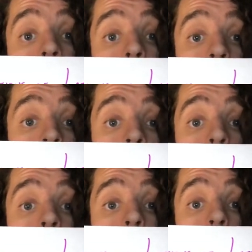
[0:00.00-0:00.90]
most
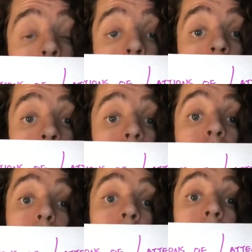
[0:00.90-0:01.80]
people will assume
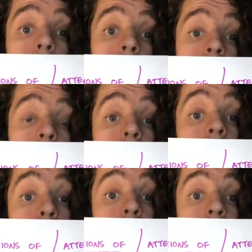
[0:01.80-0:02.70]
you mean a latte with
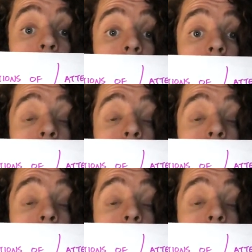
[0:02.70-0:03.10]
espresso,